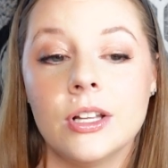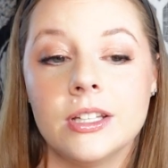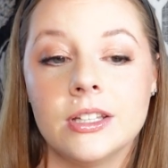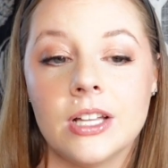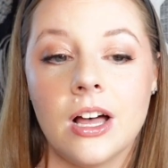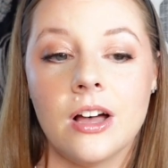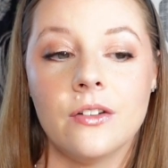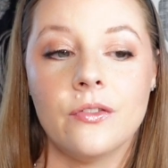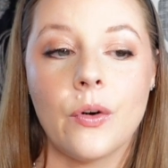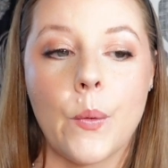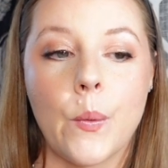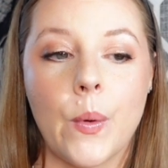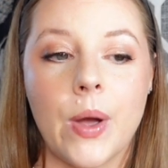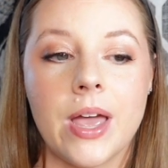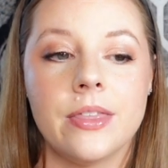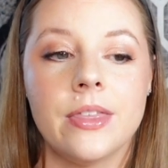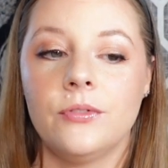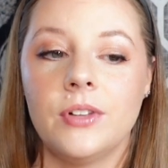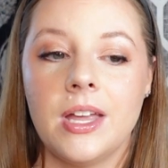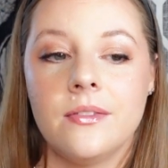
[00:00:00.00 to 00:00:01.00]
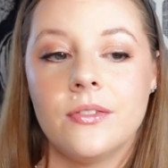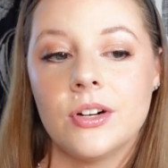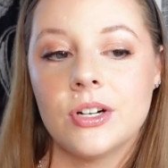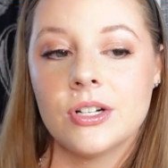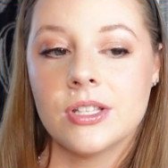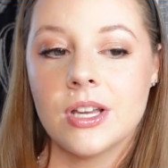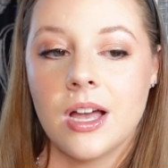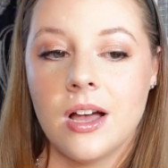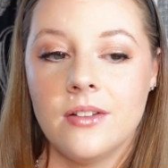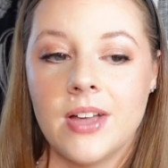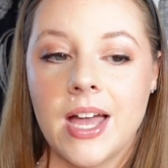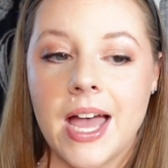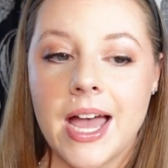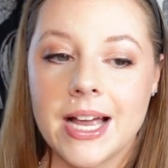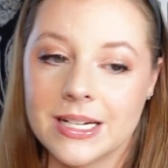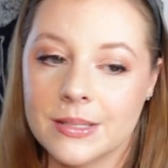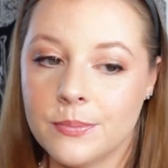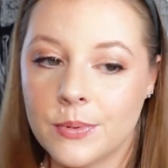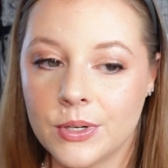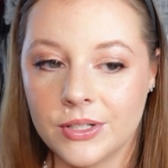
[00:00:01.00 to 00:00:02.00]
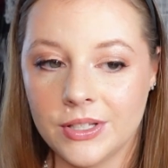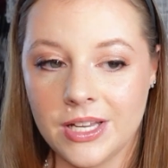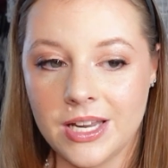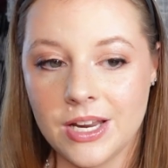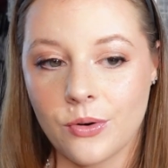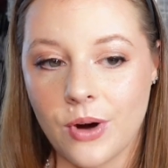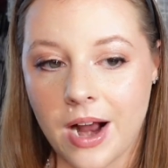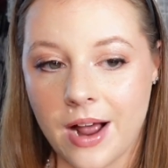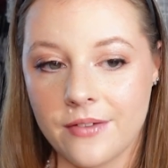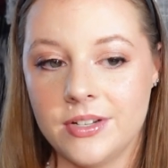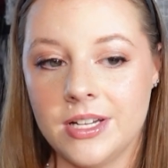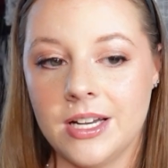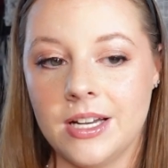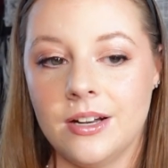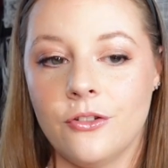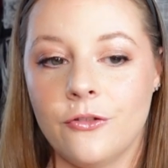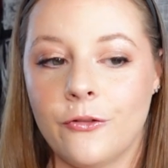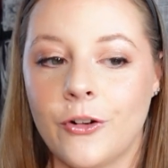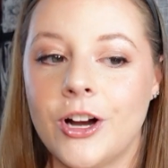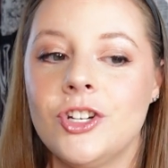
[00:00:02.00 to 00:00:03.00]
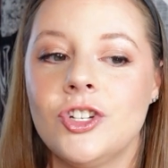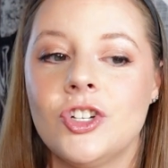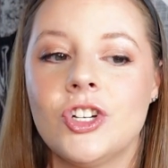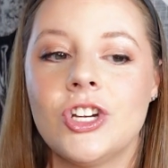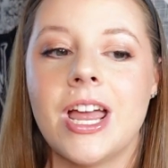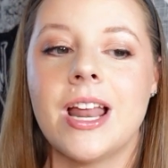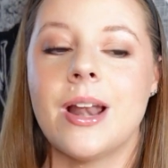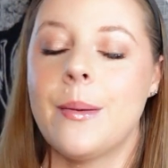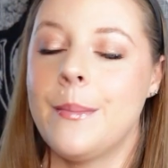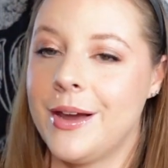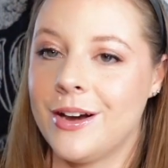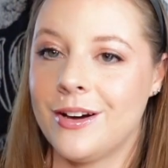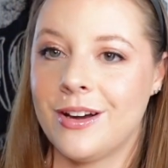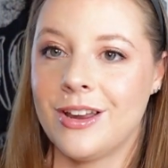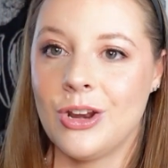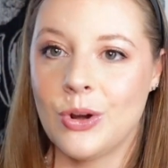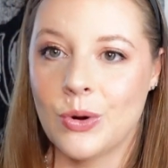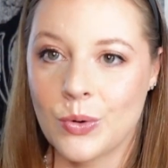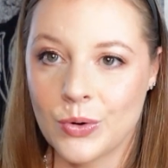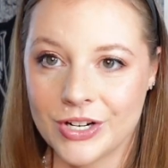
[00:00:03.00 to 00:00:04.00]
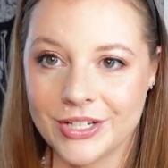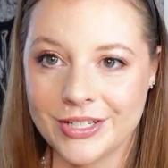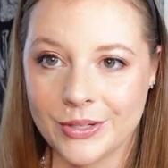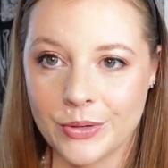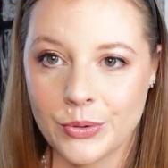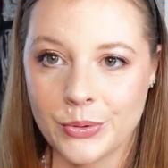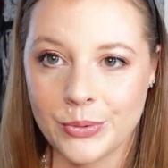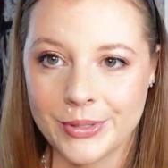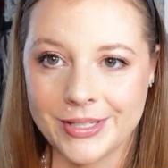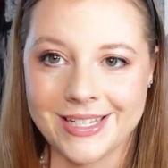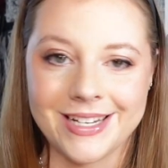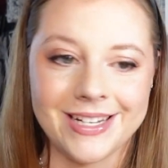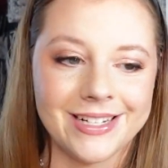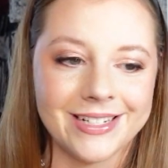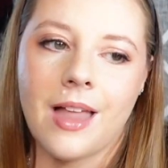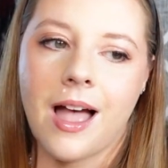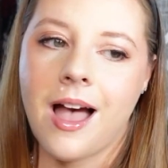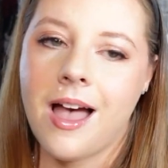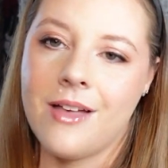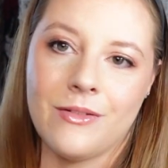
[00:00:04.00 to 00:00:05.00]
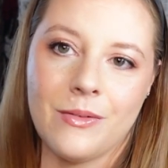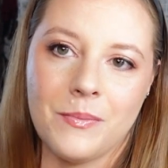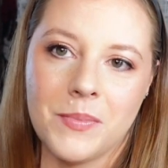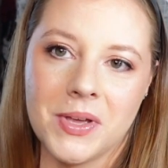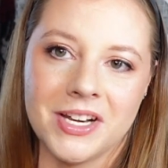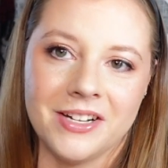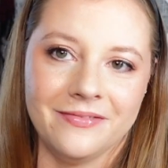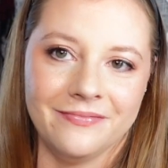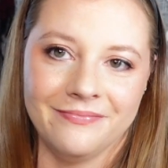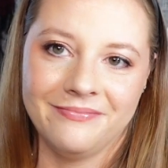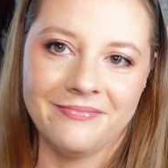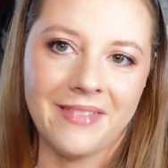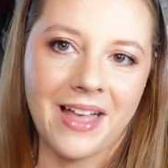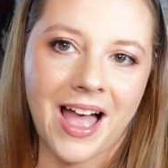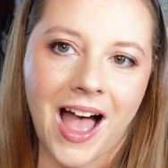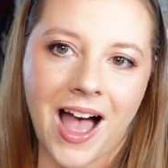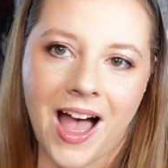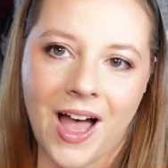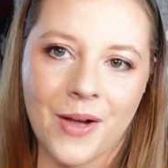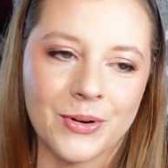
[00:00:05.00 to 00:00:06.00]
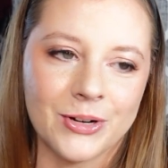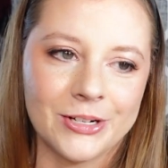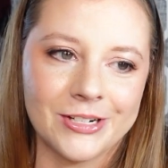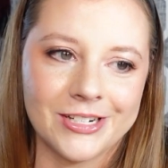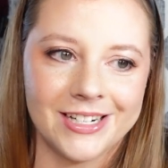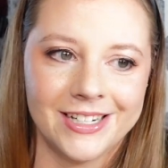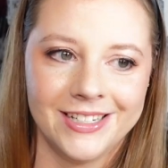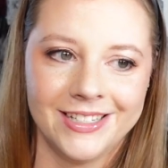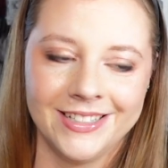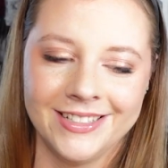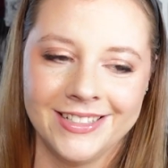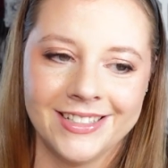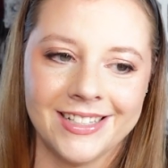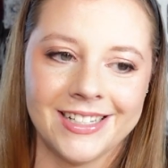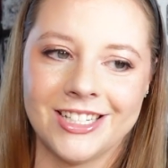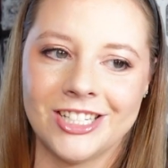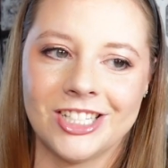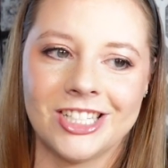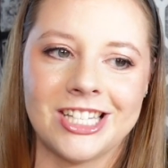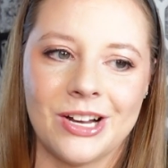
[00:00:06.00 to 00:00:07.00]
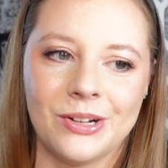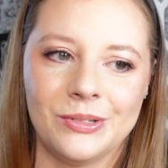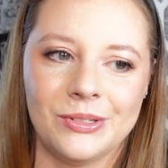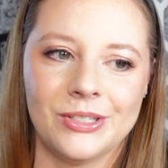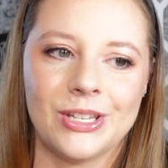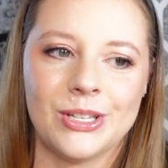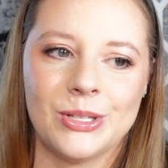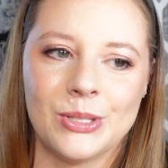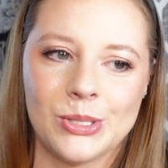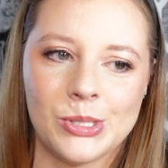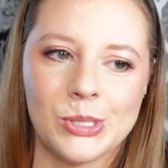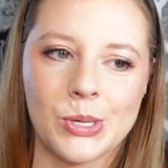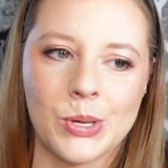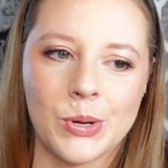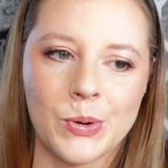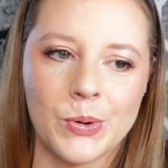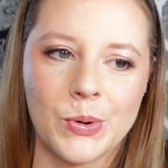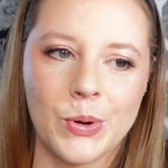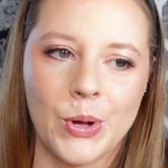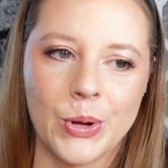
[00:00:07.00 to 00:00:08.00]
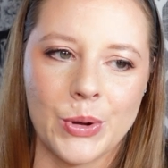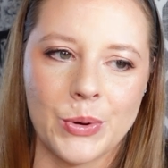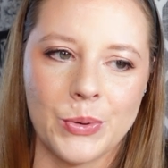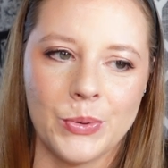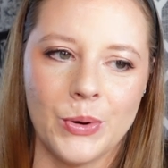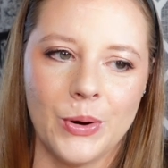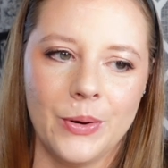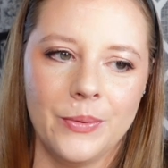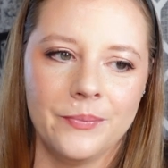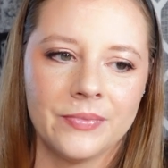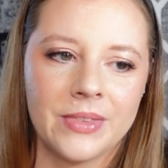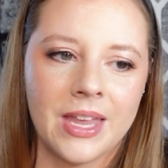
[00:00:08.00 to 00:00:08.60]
in love with flavors of expertly crafted French and American cuisine. I haven't been. I wish. It just sounds so cool.